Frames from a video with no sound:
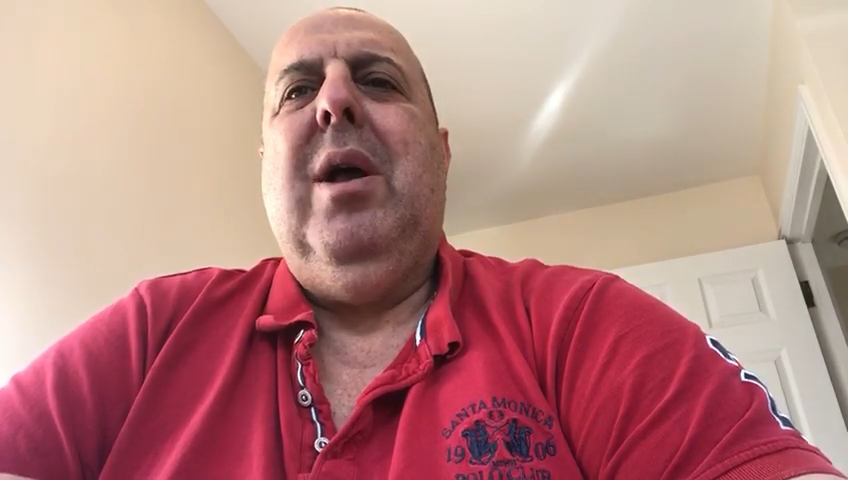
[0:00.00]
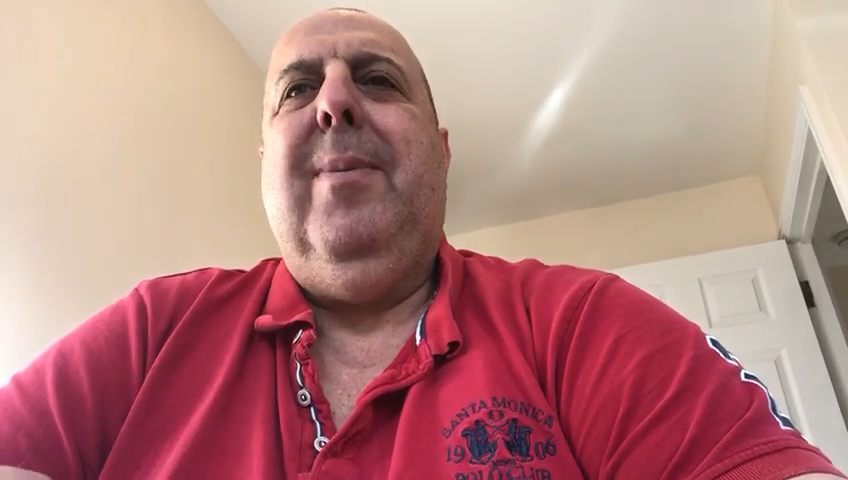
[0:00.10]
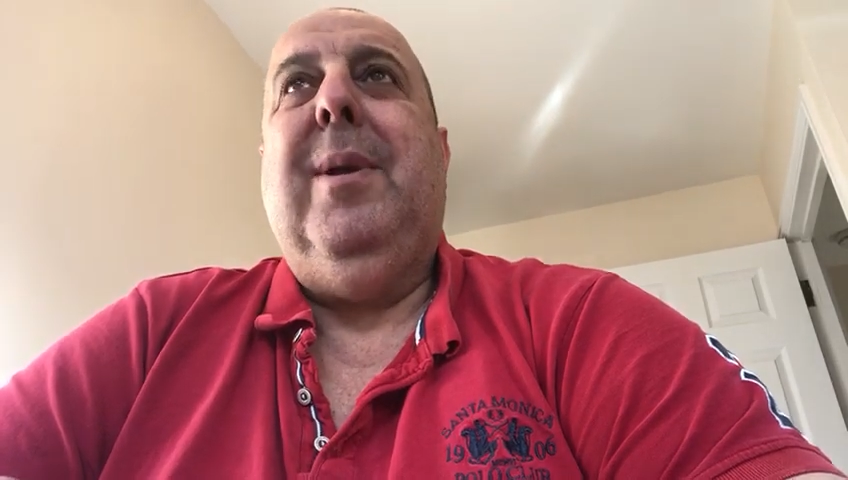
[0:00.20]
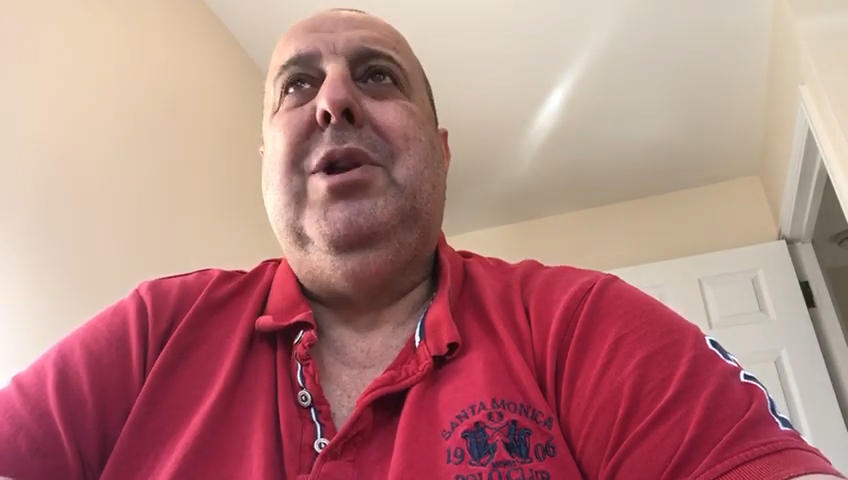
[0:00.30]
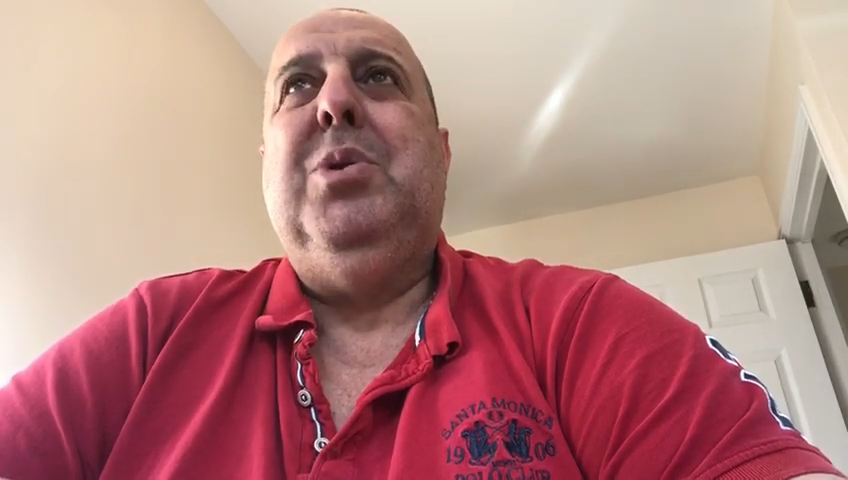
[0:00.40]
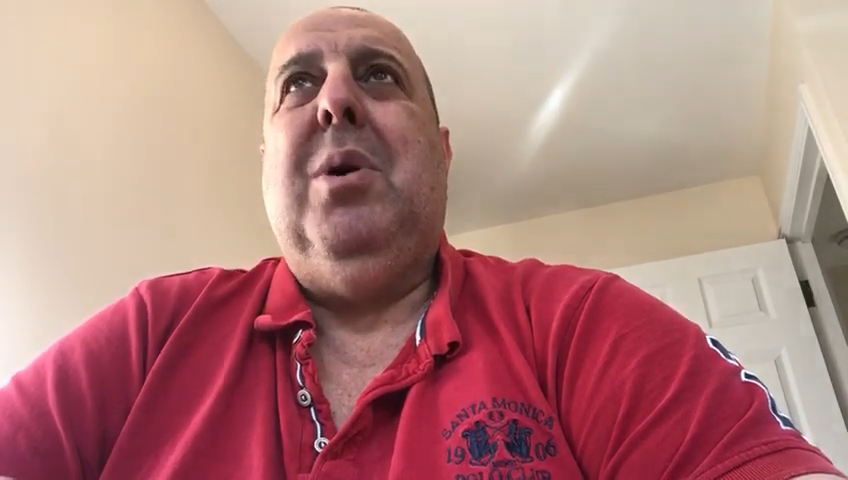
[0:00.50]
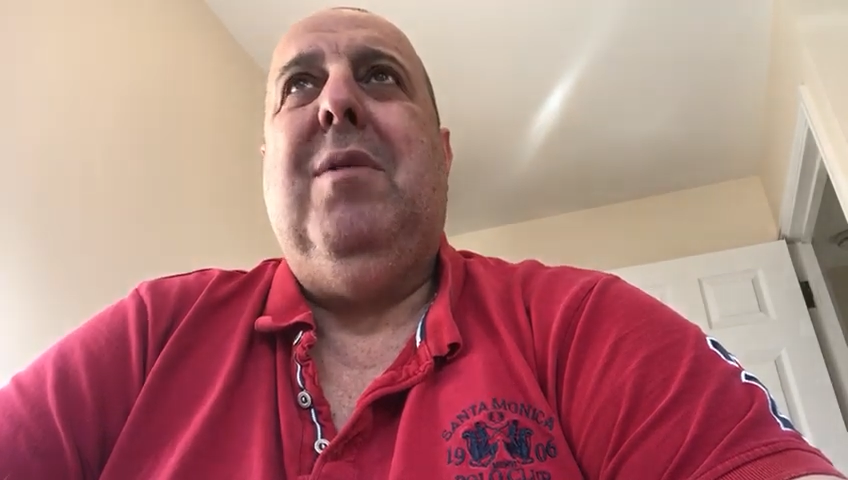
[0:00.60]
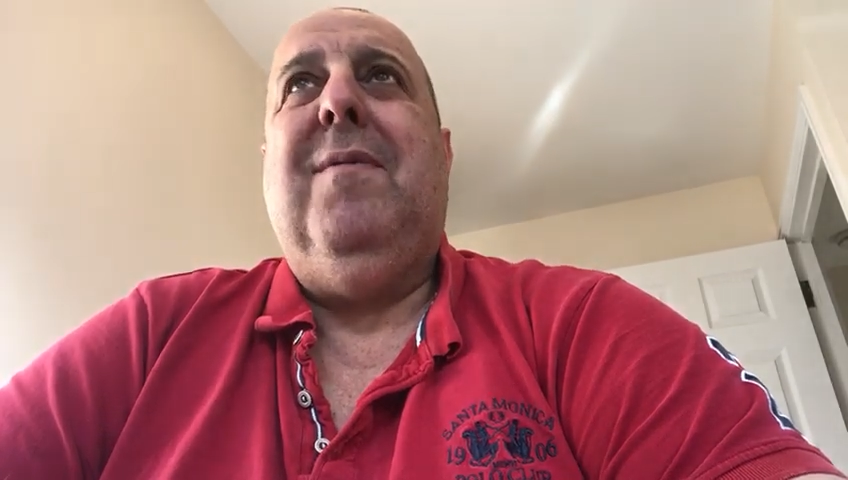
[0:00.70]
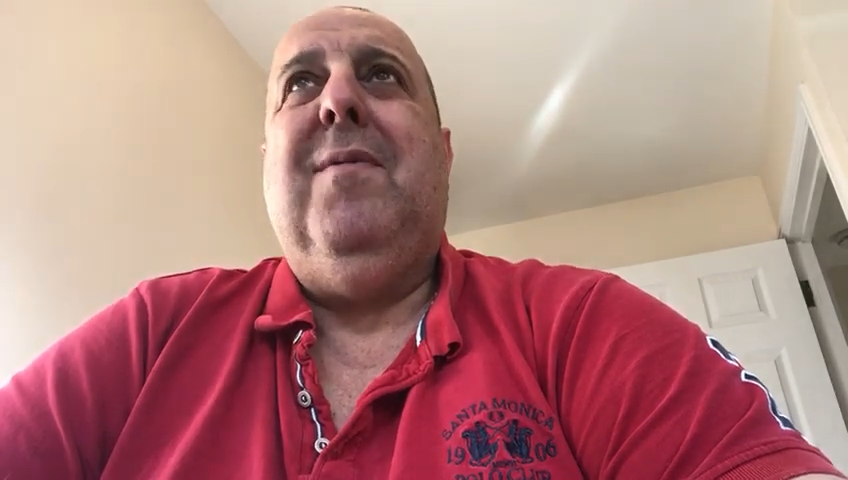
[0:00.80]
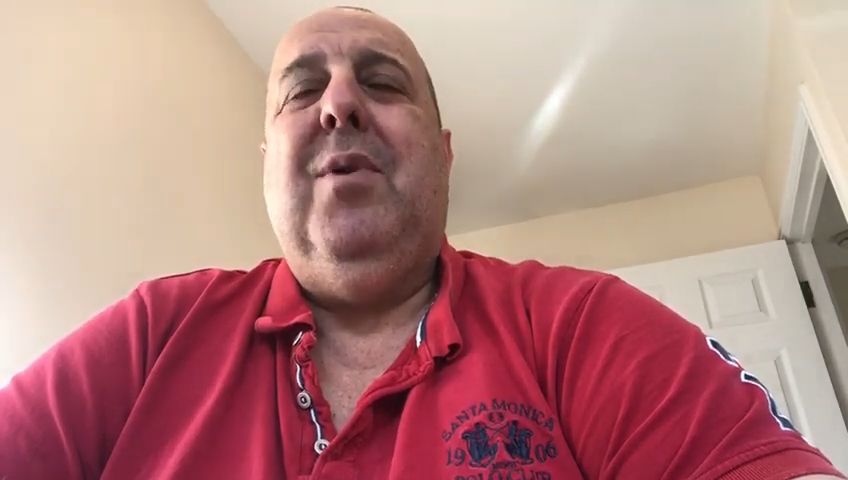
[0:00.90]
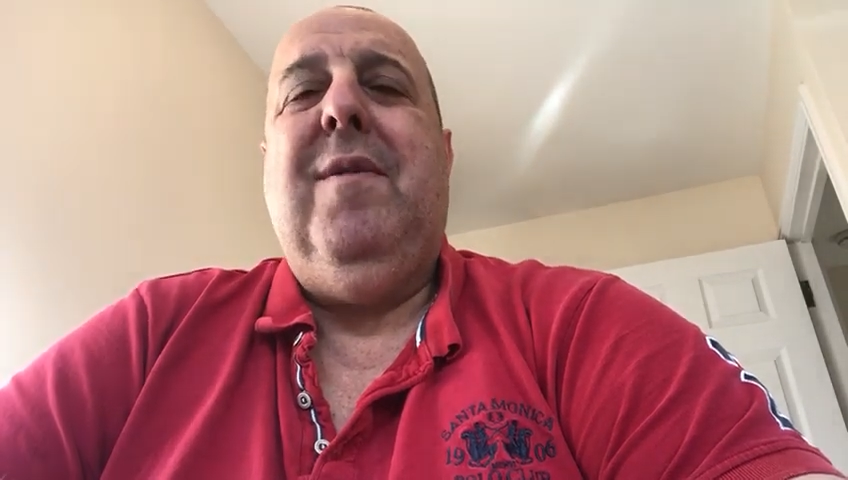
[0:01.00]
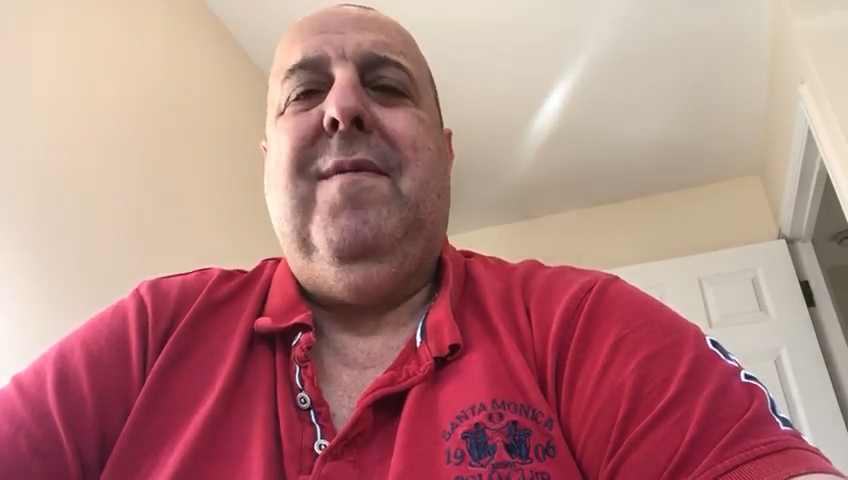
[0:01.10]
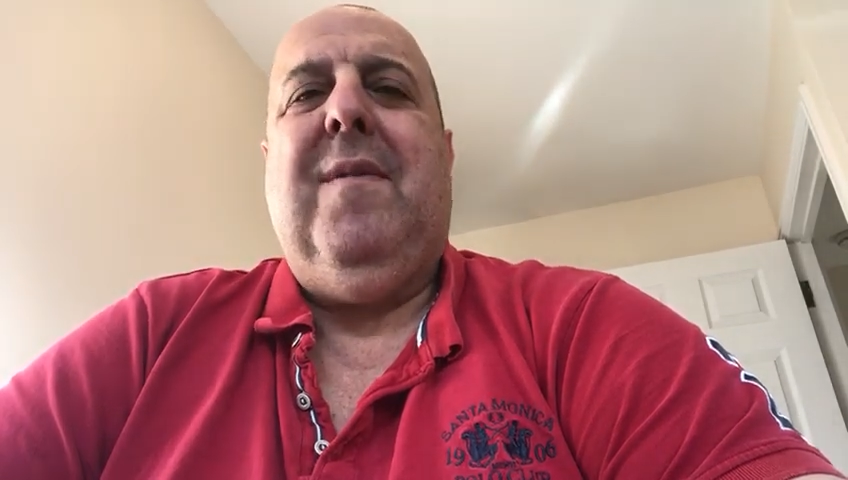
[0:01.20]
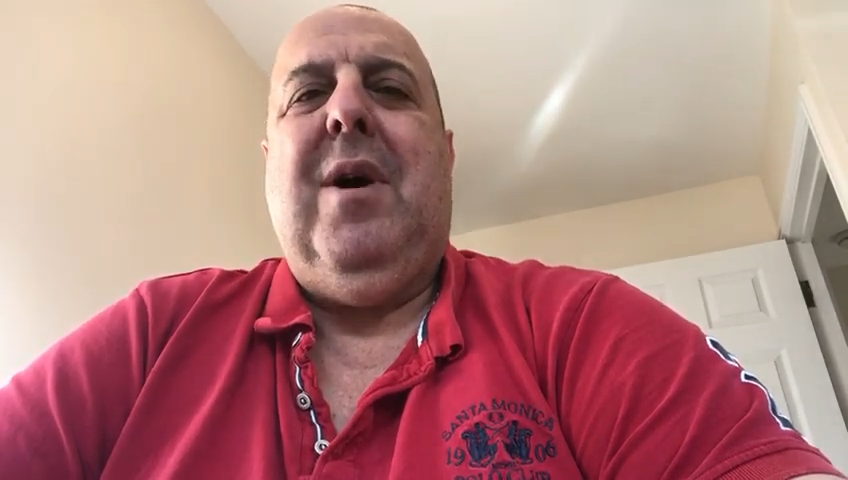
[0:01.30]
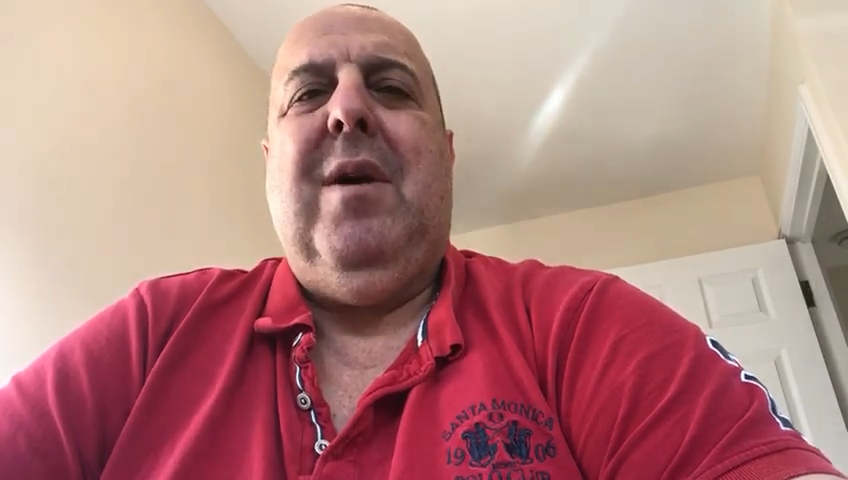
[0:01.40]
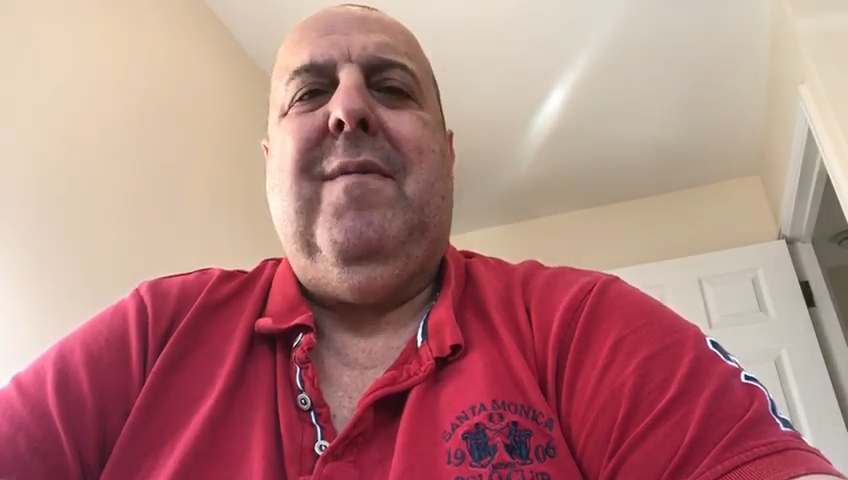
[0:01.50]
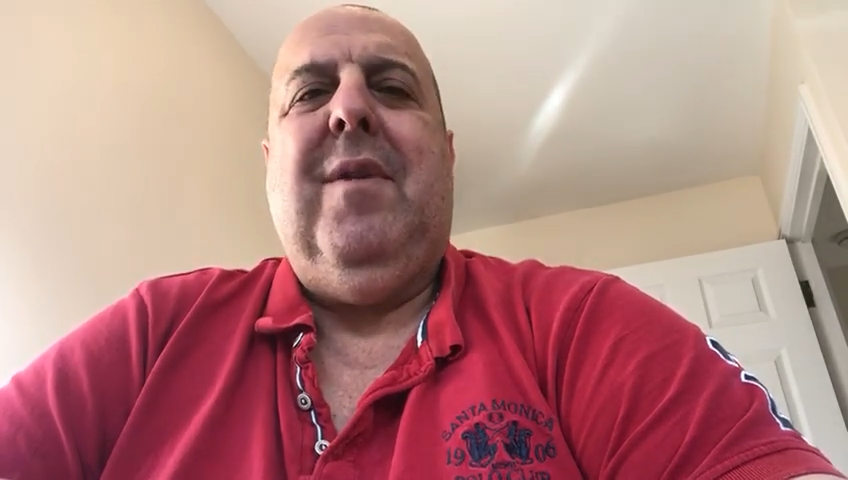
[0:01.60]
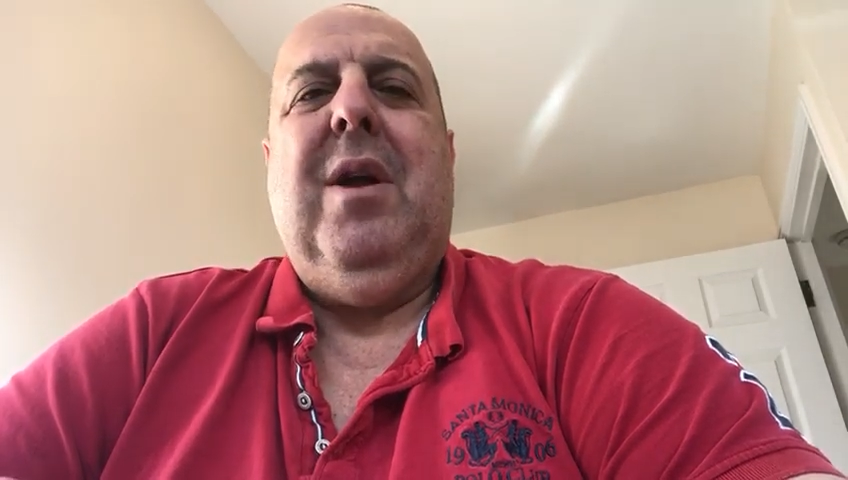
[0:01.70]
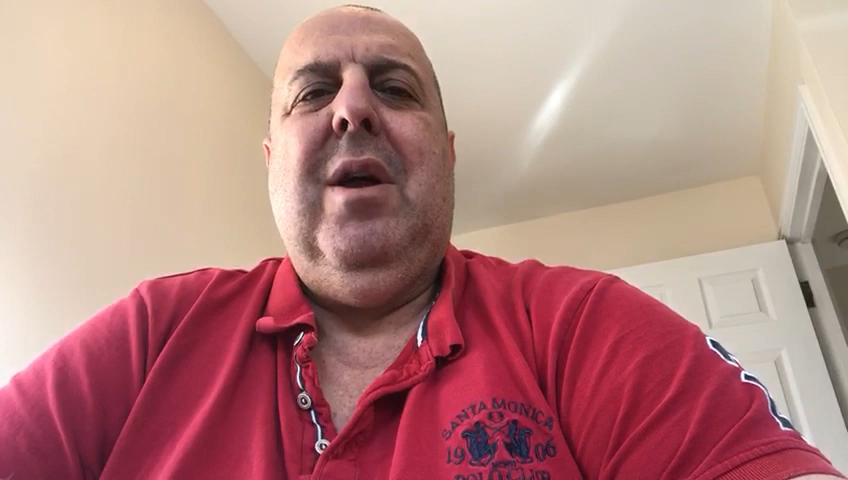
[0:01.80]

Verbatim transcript: In the twelve forty five,